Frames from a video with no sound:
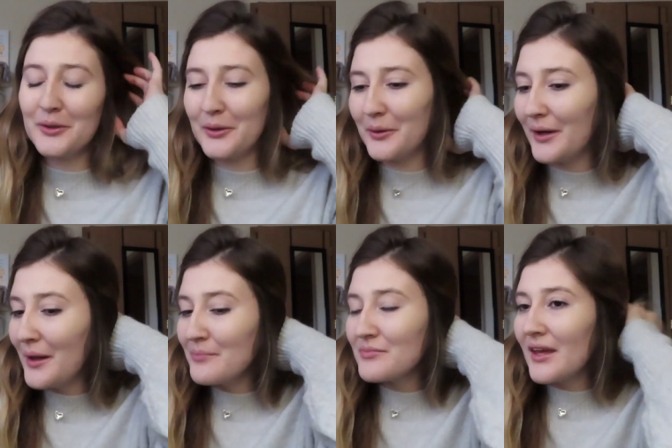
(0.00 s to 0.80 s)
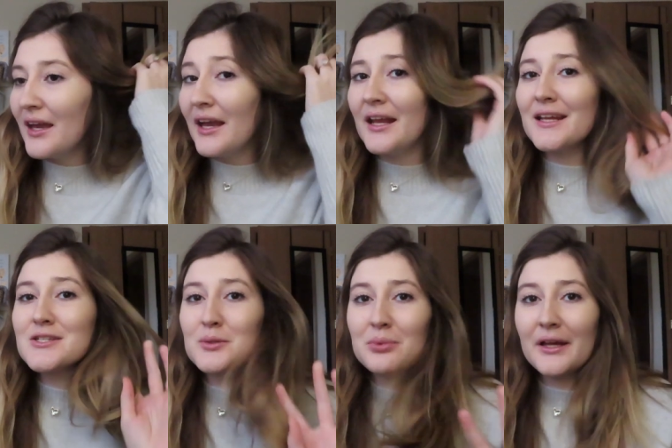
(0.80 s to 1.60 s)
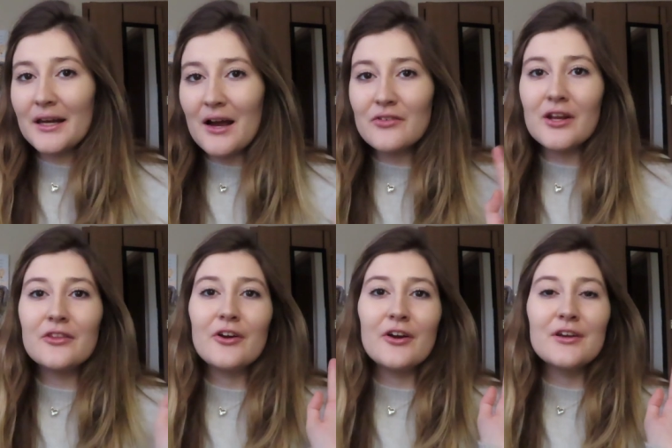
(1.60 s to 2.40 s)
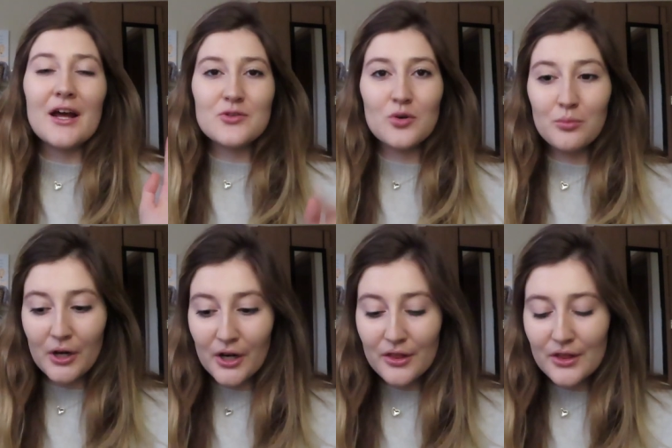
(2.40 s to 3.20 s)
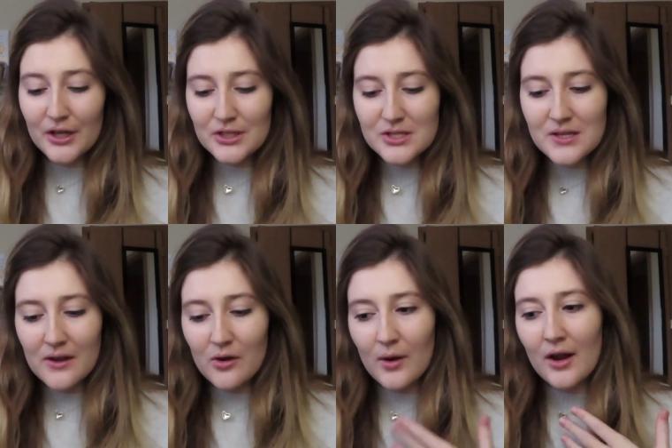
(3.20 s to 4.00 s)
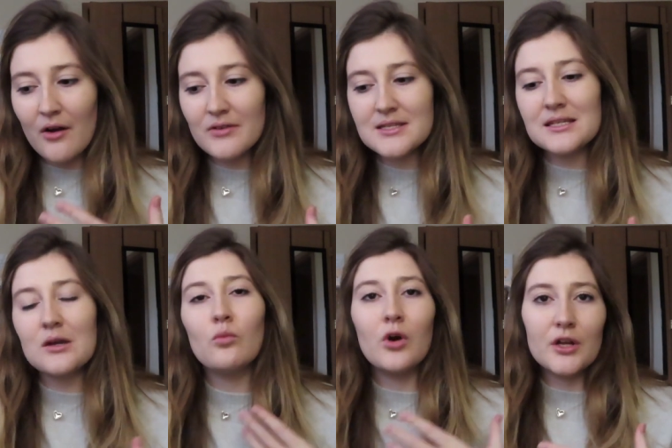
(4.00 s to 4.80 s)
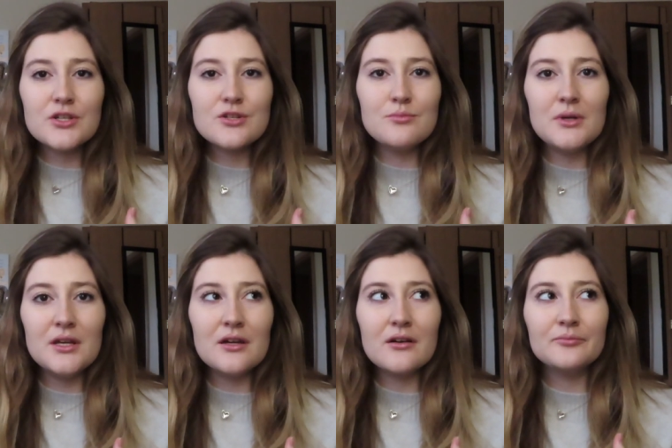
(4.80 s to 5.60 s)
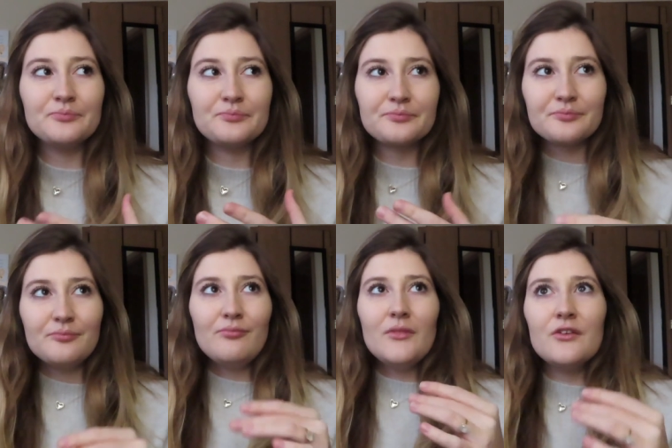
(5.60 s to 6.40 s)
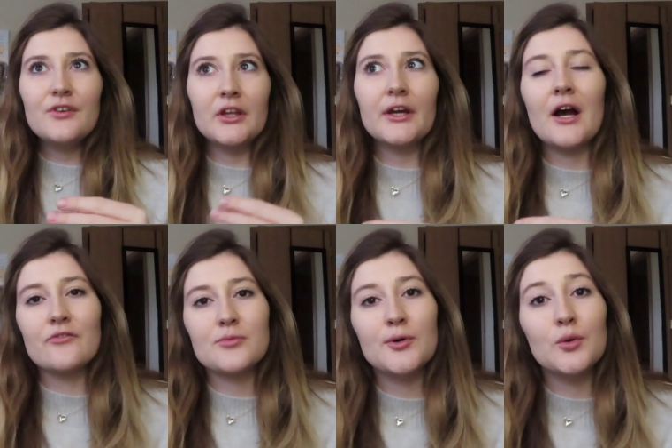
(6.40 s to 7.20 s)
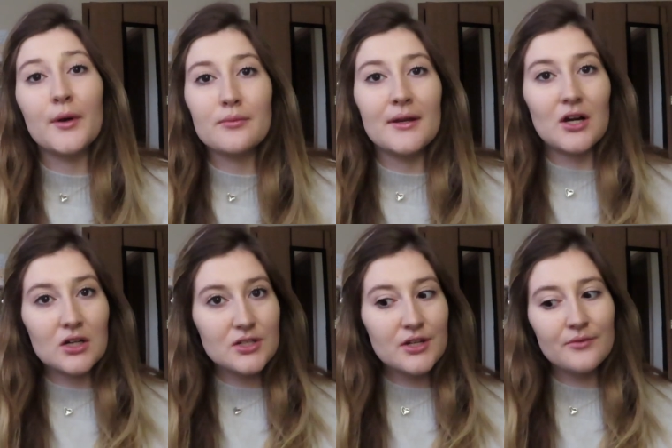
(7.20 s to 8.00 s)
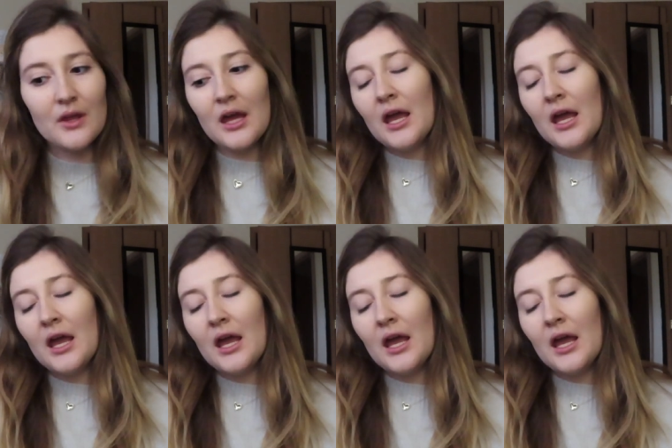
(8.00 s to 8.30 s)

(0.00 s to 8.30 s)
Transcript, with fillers: So, and I do plan to have another natural birth. And so I obviously want to be feeling comfortable with my doctor.